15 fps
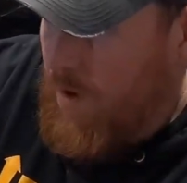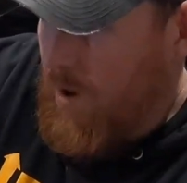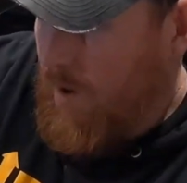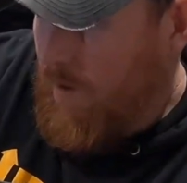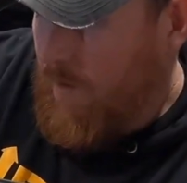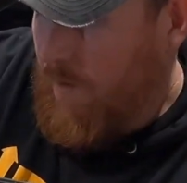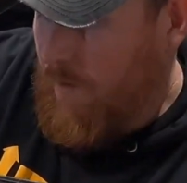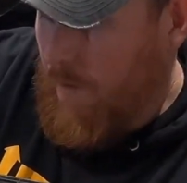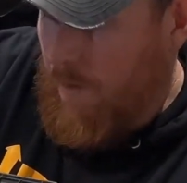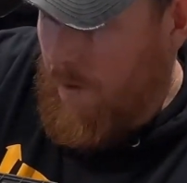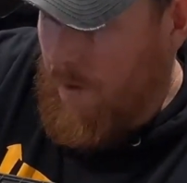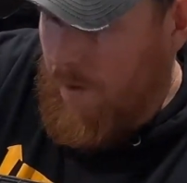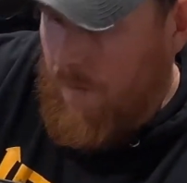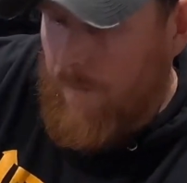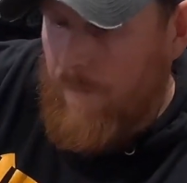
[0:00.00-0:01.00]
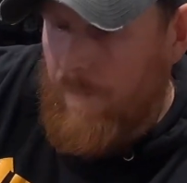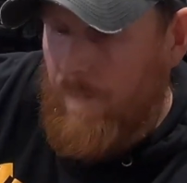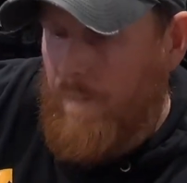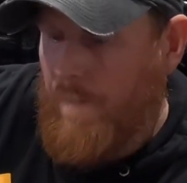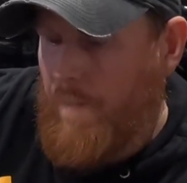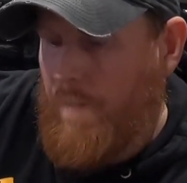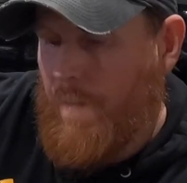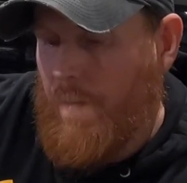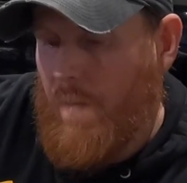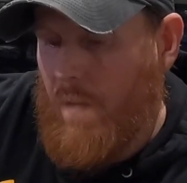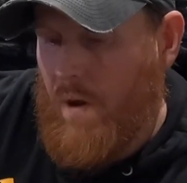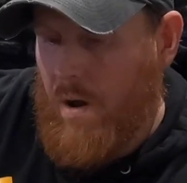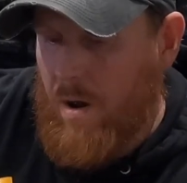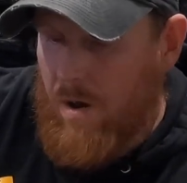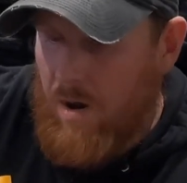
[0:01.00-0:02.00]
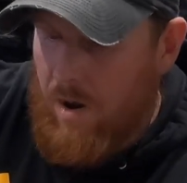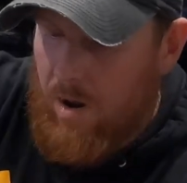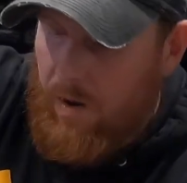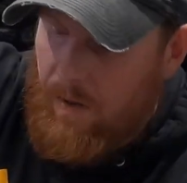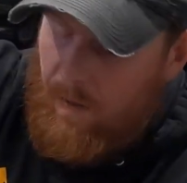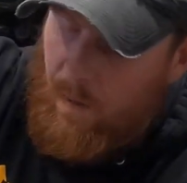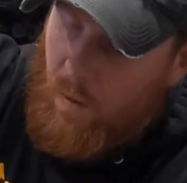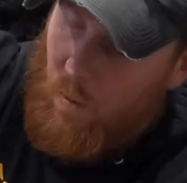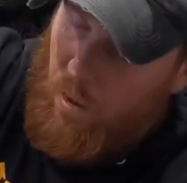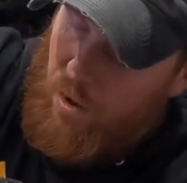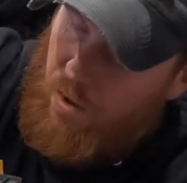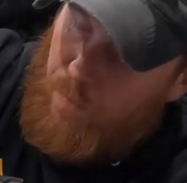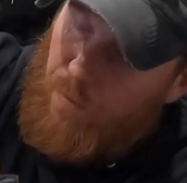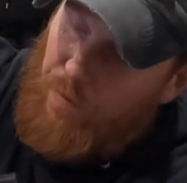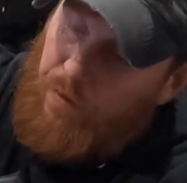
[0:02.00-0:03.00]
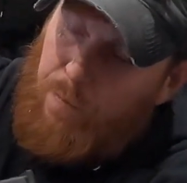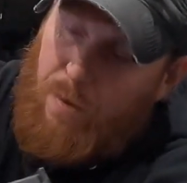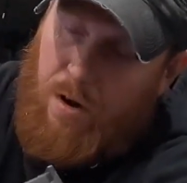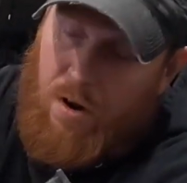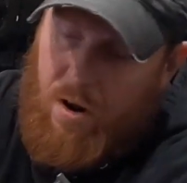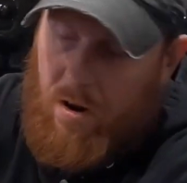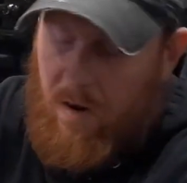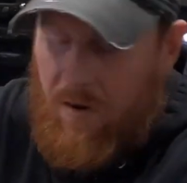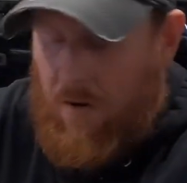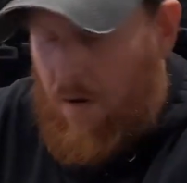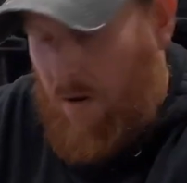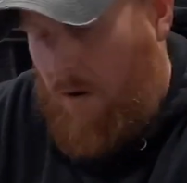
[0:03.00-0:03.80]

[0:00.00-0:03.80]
you get it started, kind of get it to a workable spot